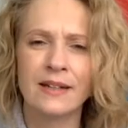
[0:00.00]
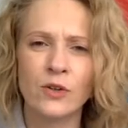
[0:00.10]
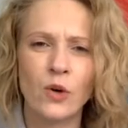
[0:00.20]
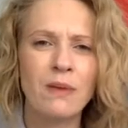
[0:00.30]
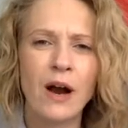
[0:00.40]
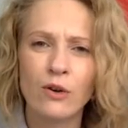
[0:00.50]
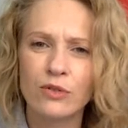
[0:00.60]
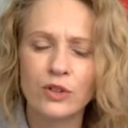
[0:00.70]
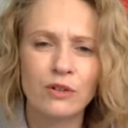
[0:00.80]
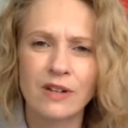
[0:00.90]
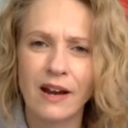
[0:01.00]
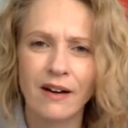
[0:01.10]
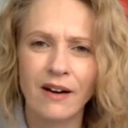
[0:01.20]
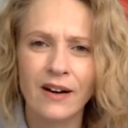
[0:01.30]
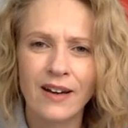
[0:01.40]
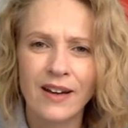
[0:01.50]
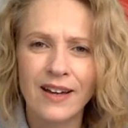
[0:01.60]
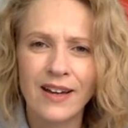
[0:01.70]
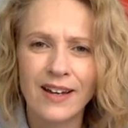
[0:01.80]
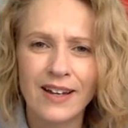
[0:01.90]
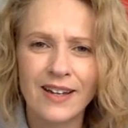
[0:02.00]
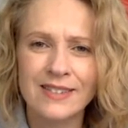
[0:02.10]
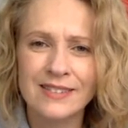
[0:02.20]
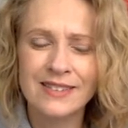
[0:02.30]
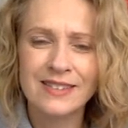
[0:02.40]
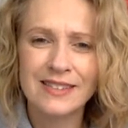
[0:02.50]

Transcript: You're a powerful creator, and